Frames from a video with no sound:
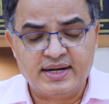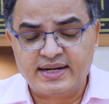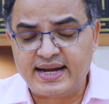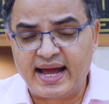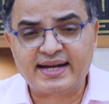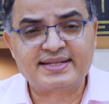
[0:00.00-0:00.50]

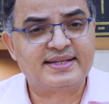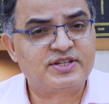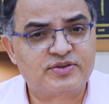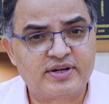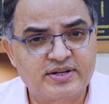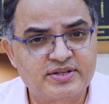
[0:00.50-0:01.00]
tax
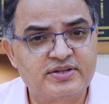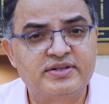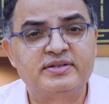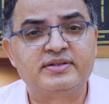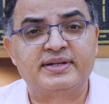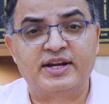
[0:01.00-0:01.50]

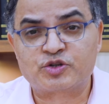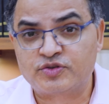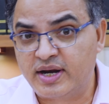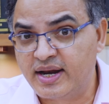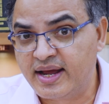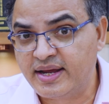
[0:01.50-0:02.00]
structure
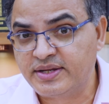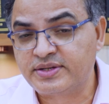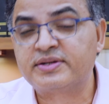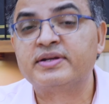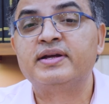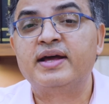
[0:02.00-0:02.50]
rationalized
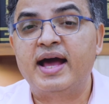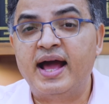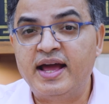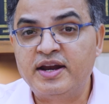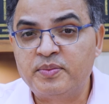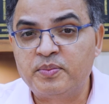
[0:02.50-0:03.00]

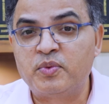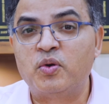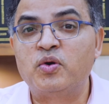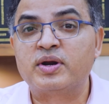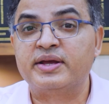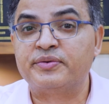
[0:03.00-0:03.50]
and
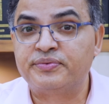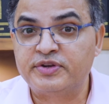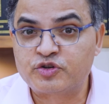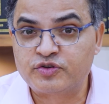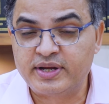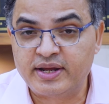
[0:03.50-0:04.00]
more
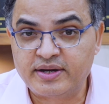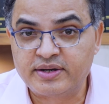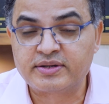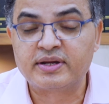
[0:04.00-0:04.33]
efficient,